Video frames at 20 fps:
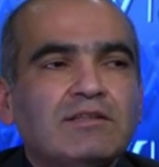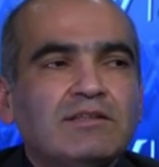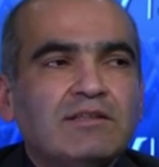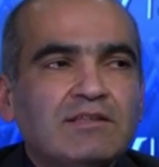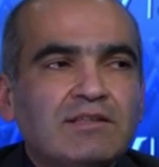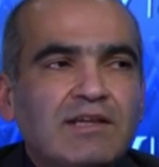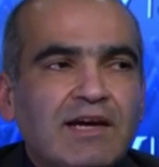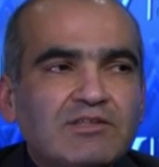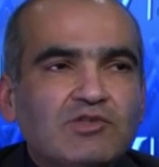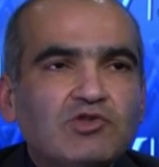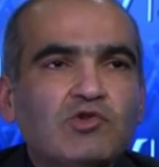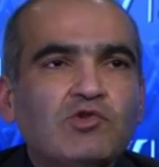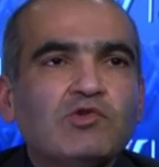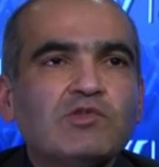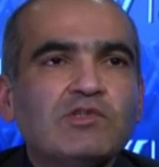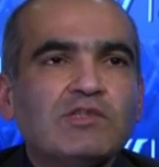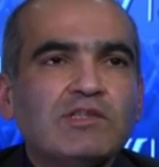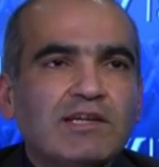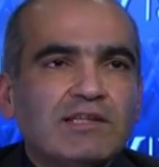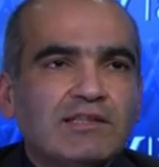That
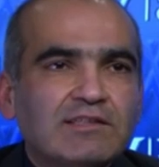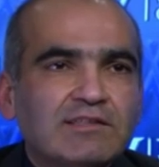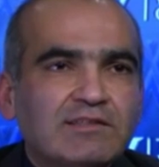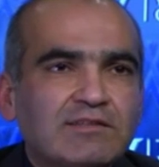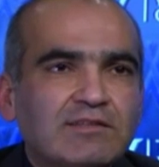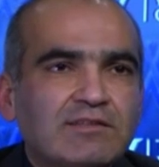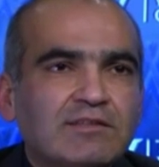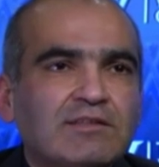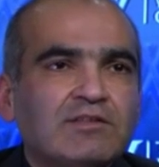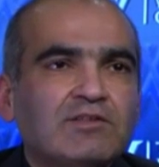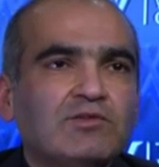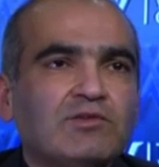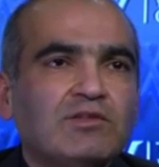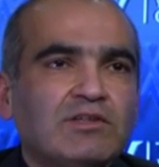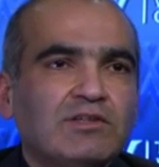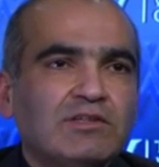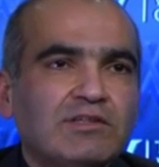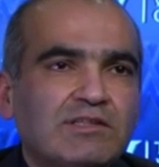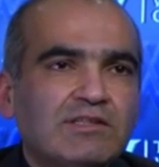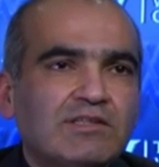shows that
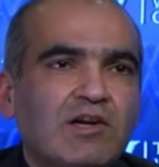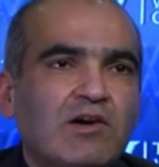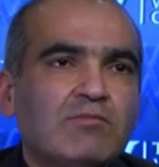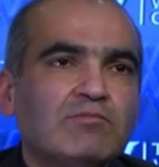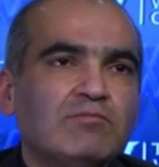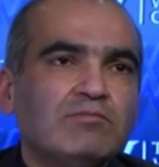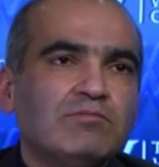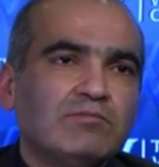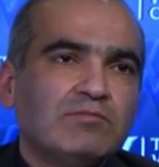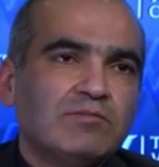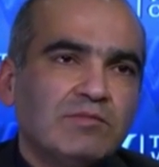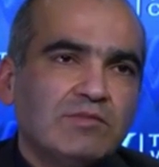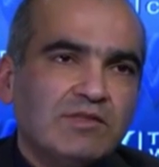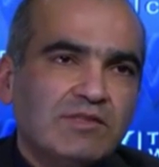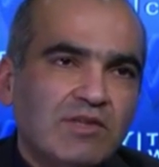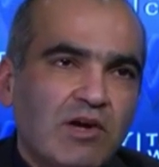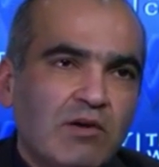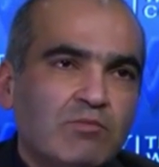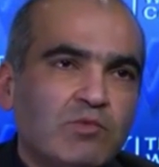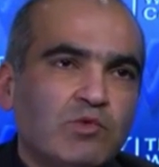there is some
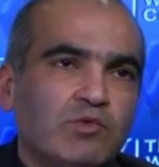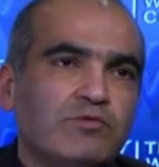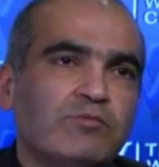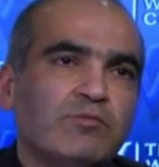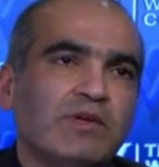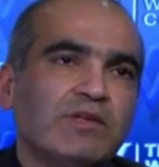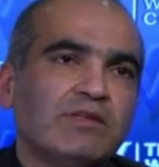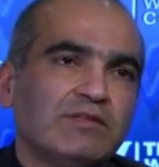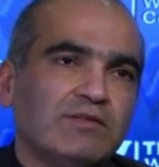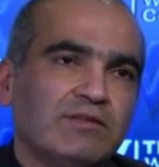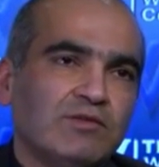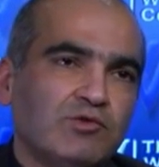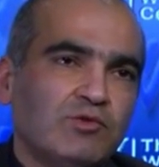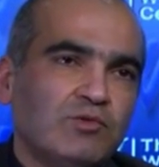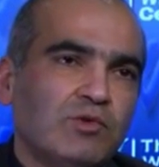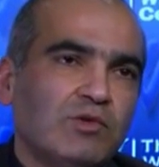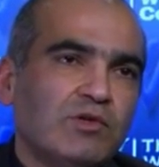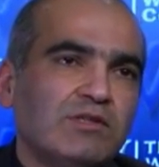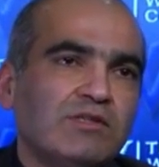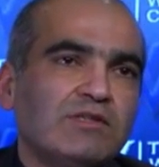movement
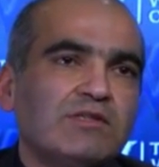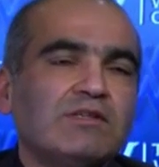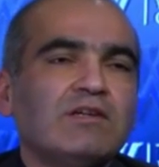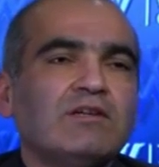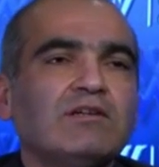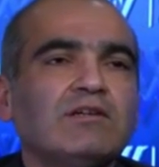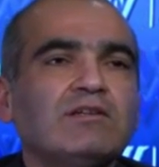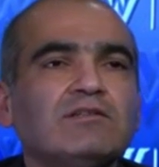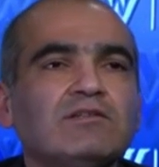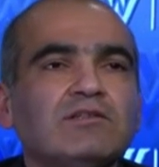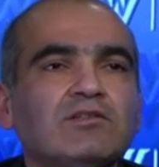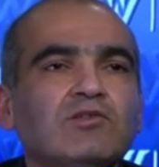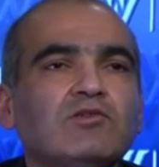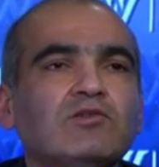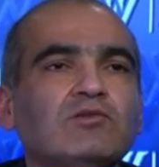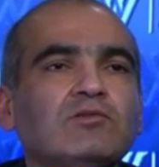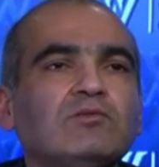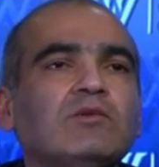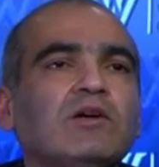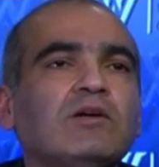towards
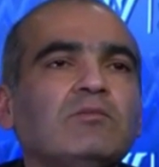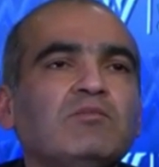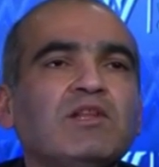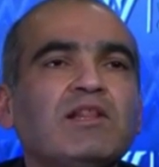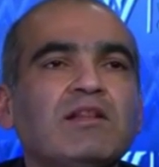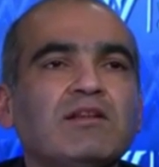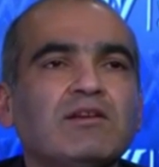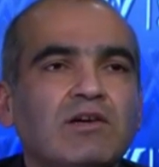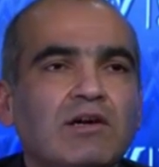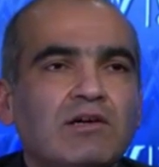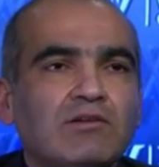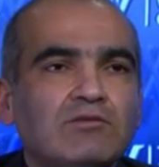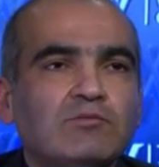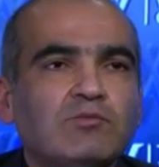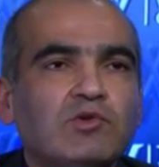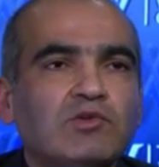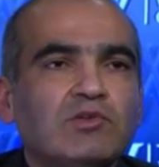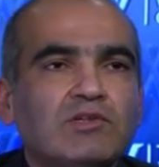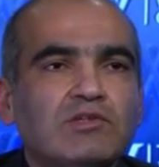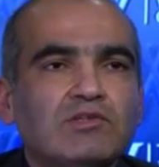a middle ground
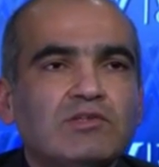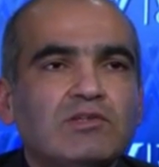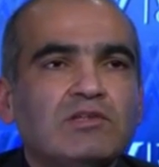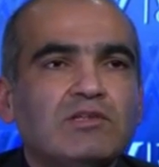potentially